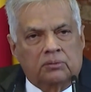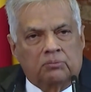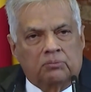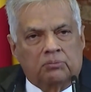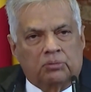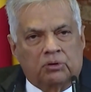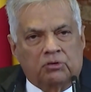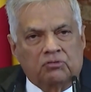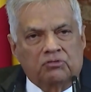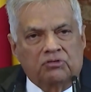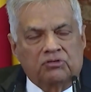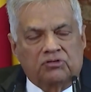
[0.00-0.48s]

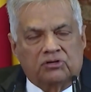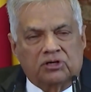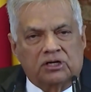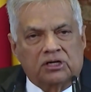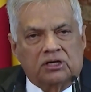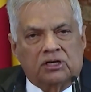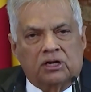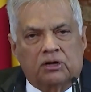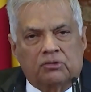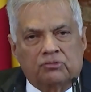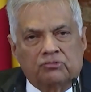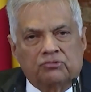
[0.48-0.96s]
provincial
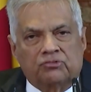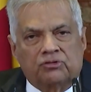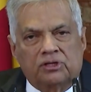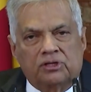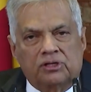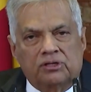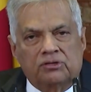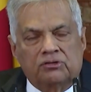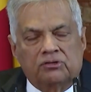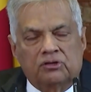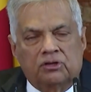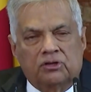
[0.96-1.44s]

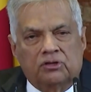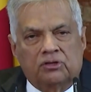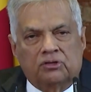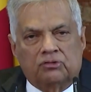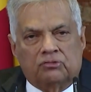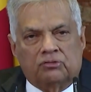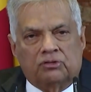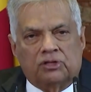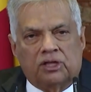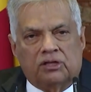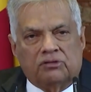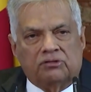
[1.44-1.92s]
councils.
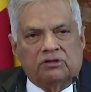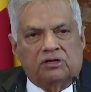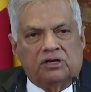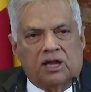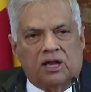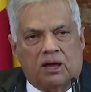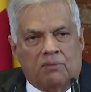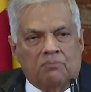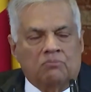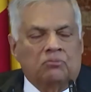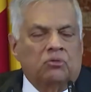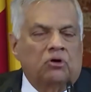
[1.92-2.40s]
So there's a
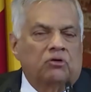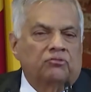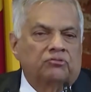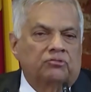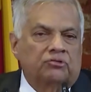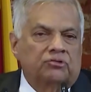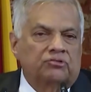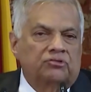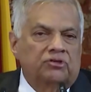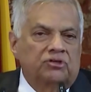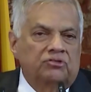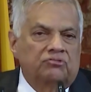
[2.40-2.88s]
number of
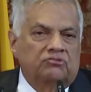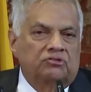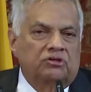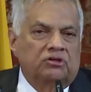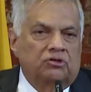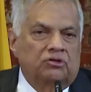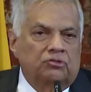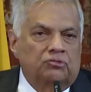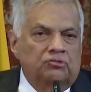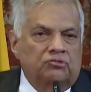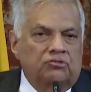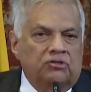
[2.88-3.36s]
those
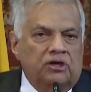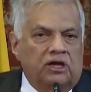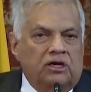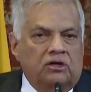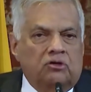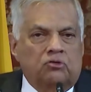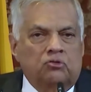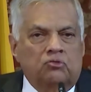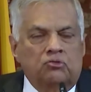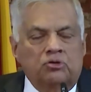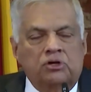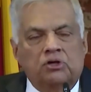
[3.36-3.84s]
institutes, and
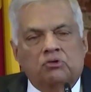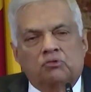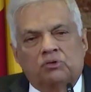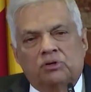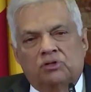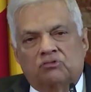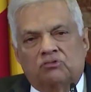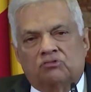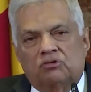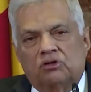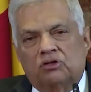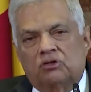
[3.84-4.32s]
2 new
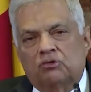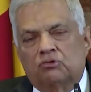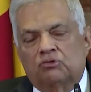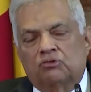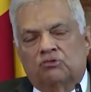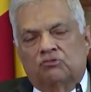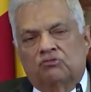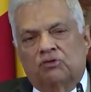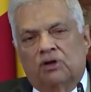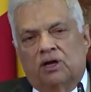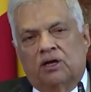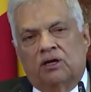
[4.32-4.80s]

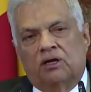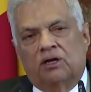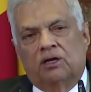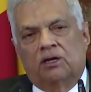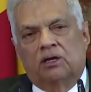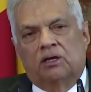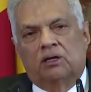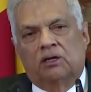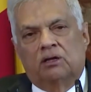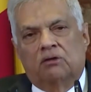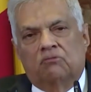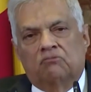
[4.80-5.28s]
institutes where
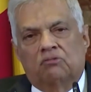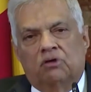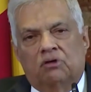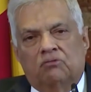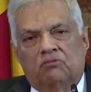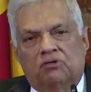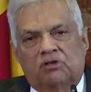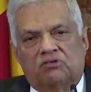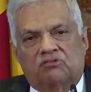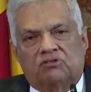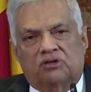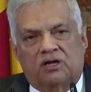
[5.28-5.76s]
we
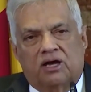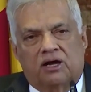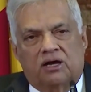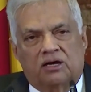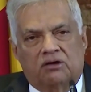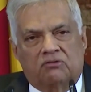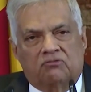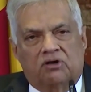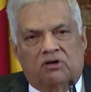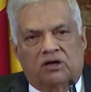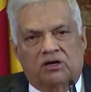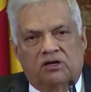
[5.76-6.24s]
will
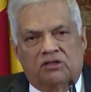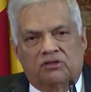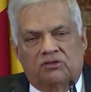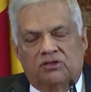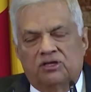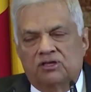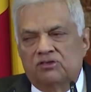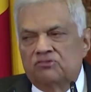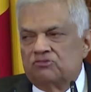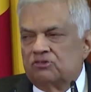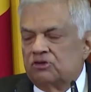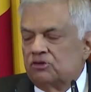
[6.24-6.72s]
start. One is
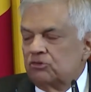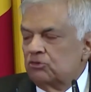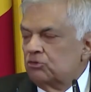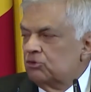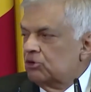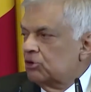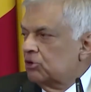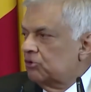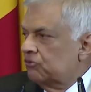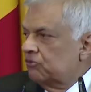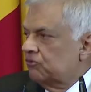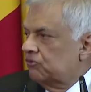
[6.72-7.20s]
the
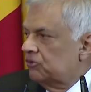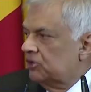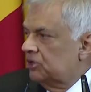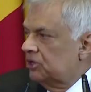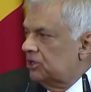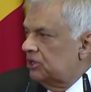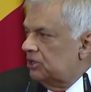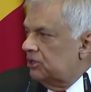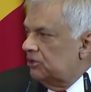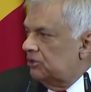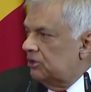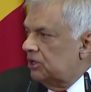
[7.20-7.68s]
Institute of
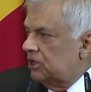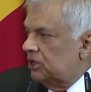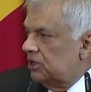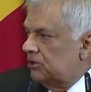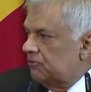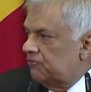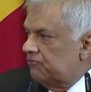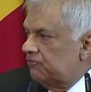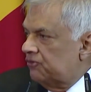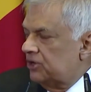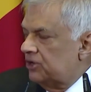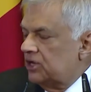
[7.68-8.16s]

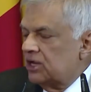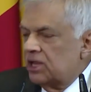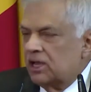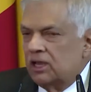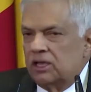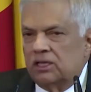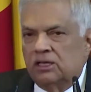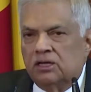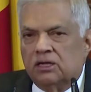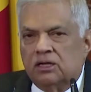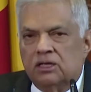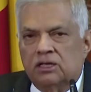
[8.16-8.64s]

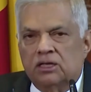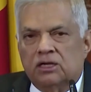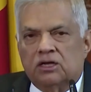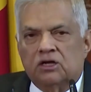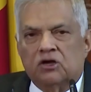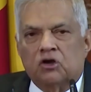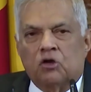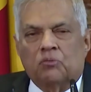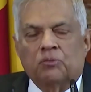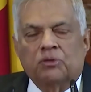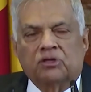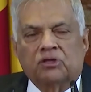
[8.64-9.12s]

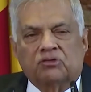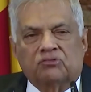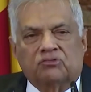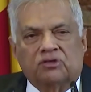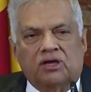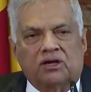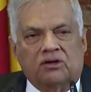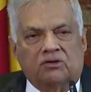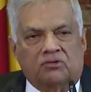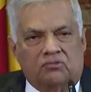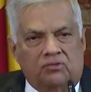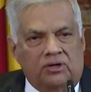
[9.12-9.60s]
Economics
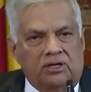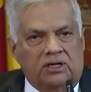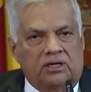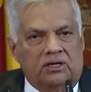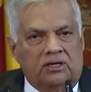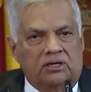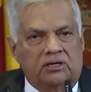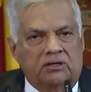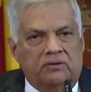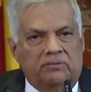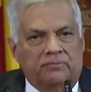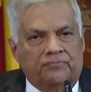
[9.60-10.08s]
and
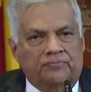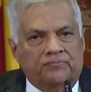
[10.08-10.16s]
Trade,